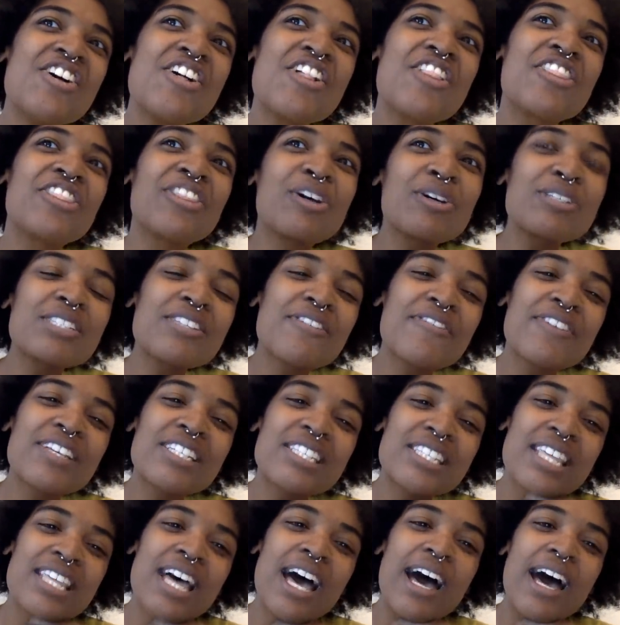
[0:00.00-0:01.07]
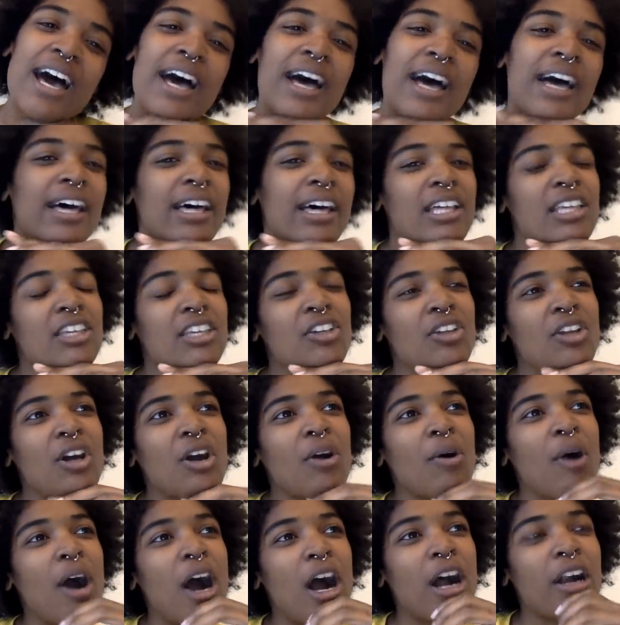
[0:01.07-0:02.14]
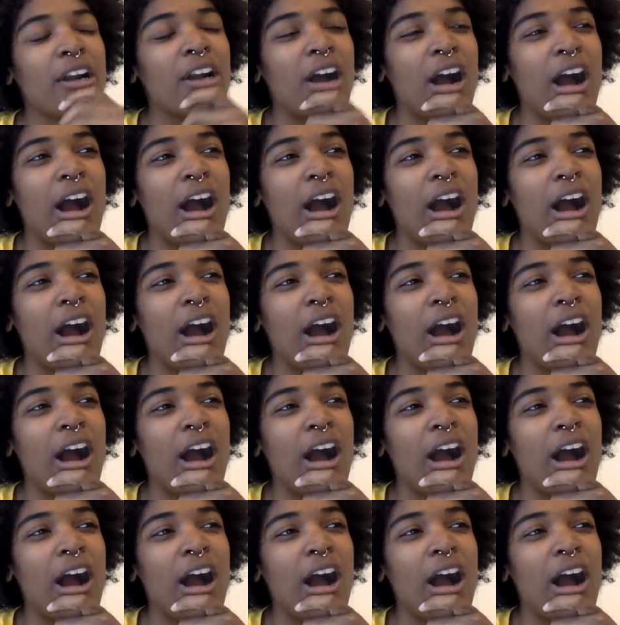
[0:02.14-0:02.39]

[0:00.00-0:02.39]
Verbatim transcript: those of us that you know are